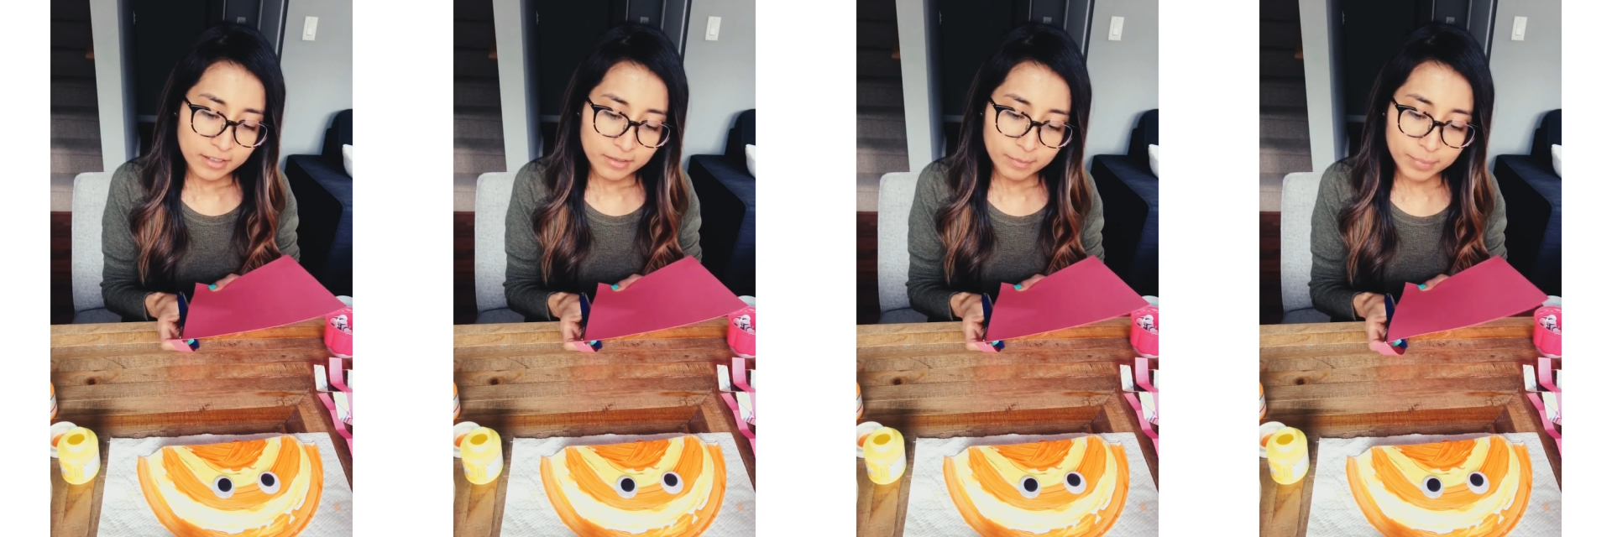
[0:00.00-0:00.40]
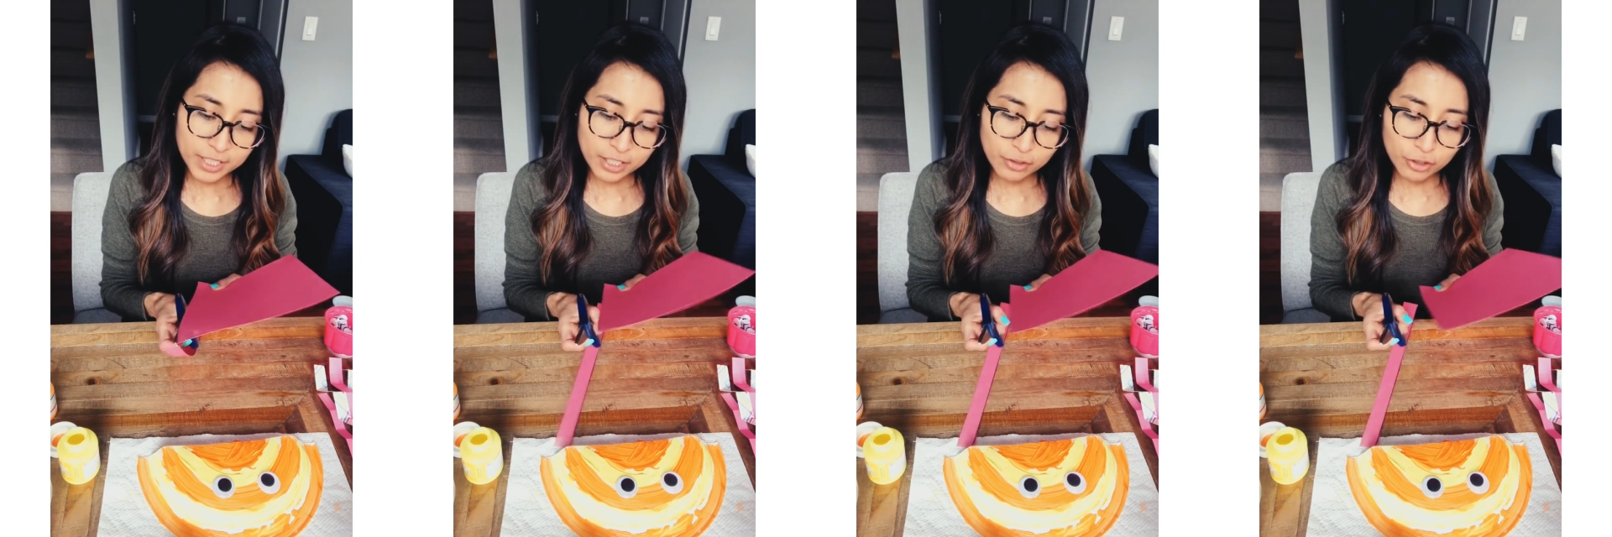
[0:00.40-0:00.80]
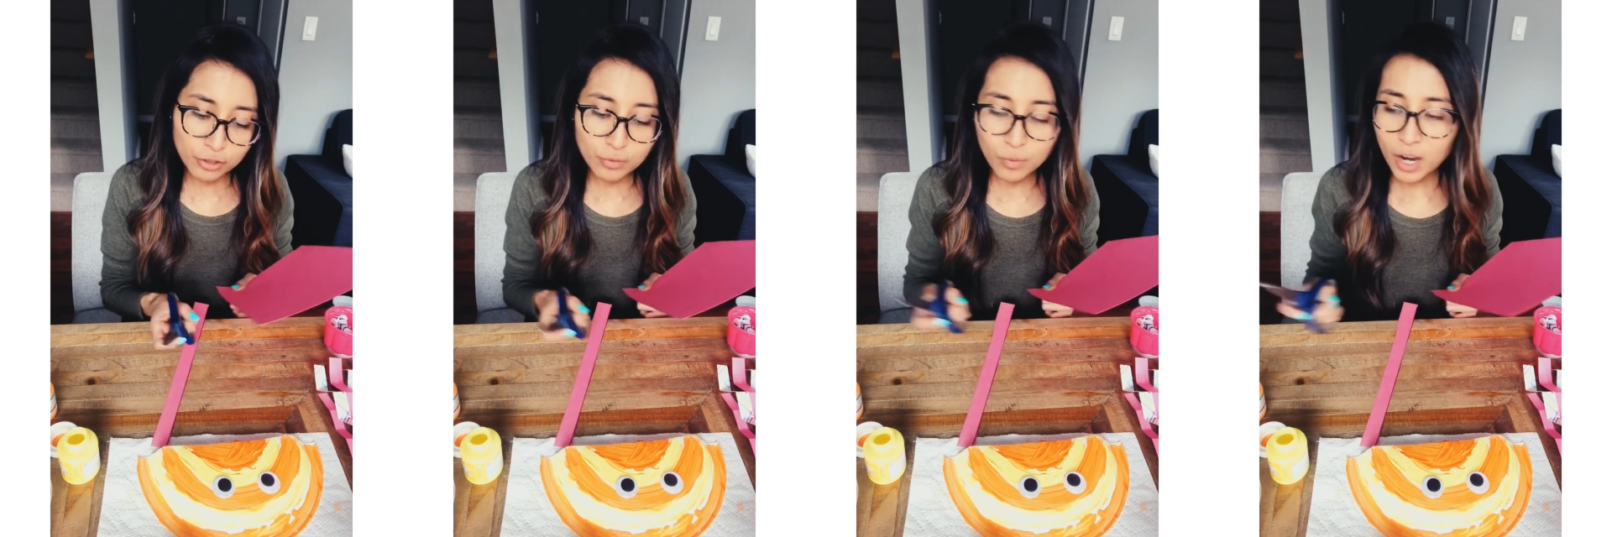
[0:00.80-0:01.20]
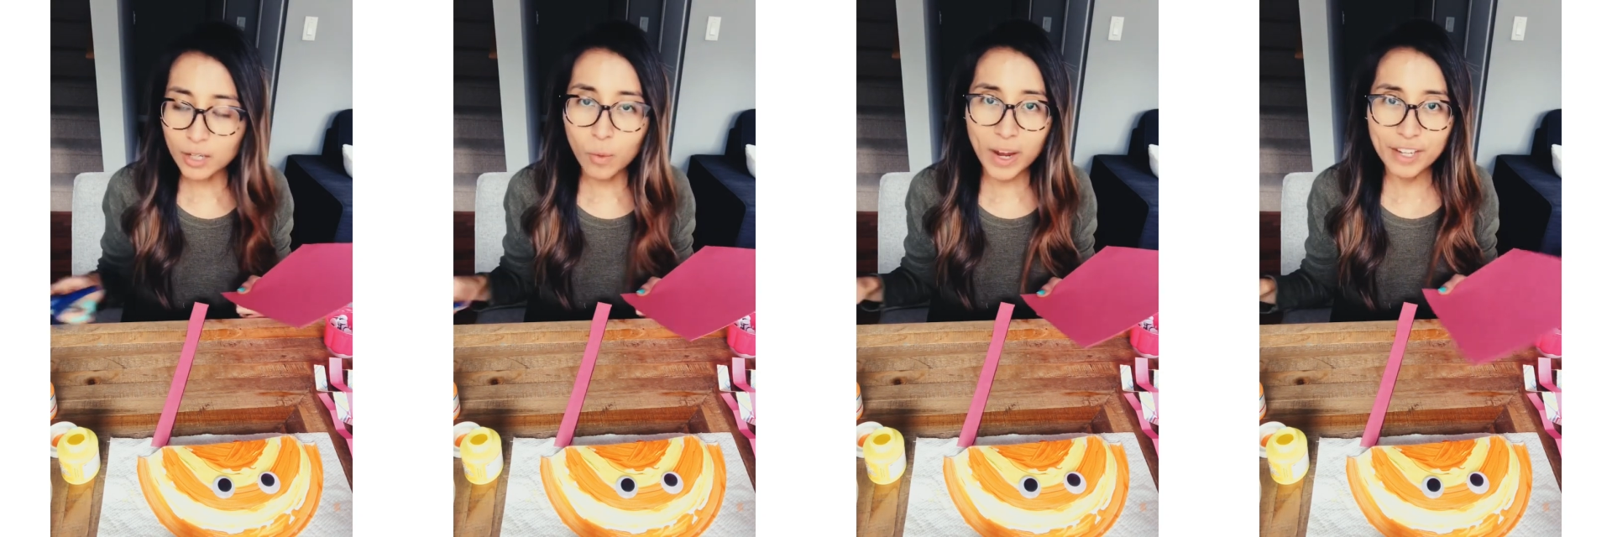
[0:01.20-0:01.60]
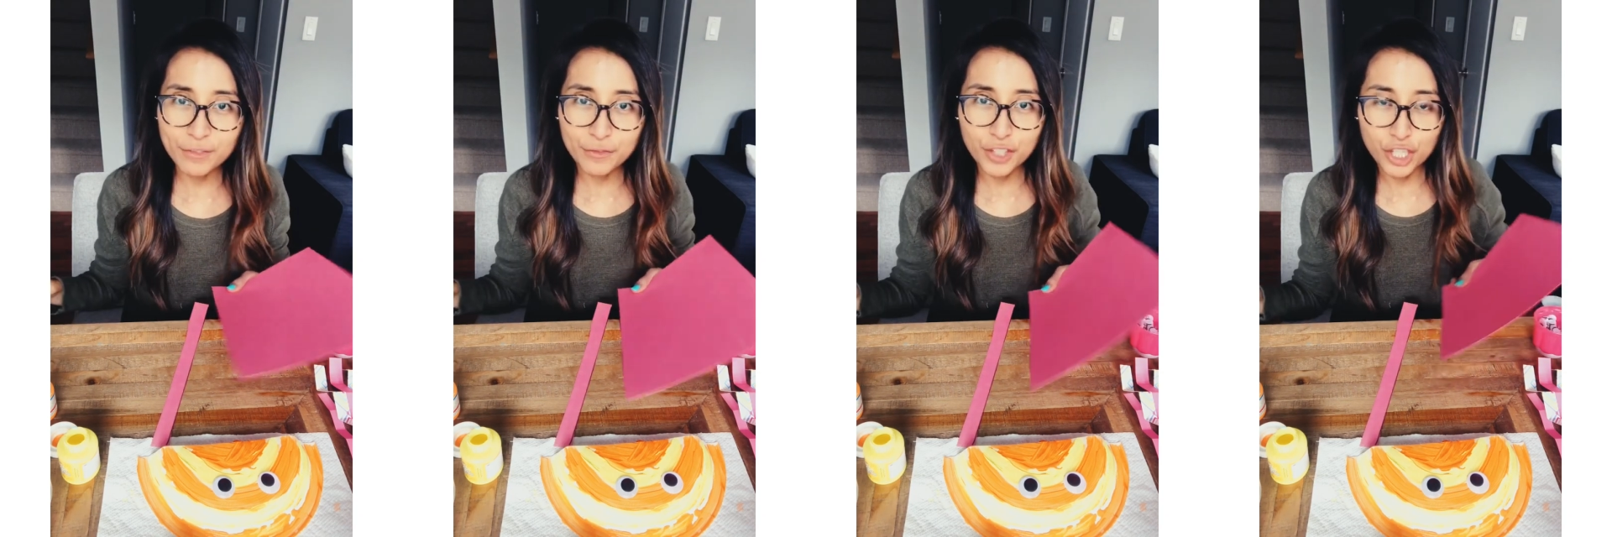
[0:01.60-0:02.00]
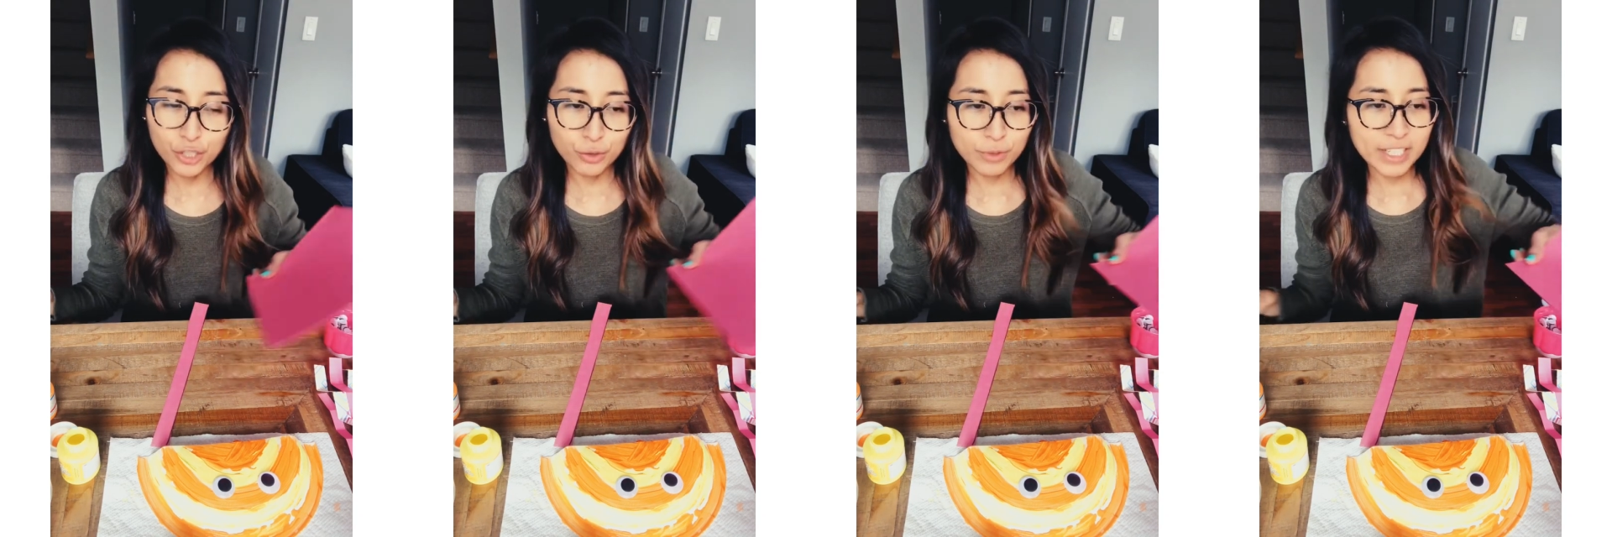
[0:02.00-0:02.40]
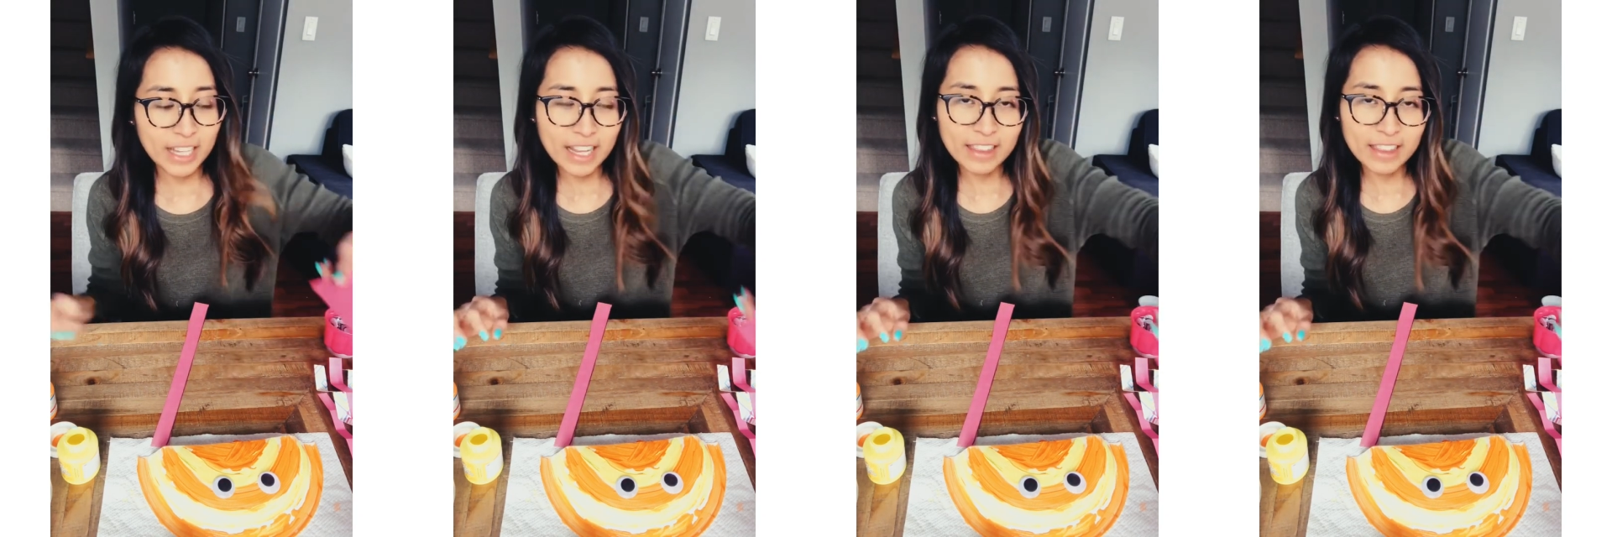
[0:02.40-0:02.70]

but you do want quite a few to get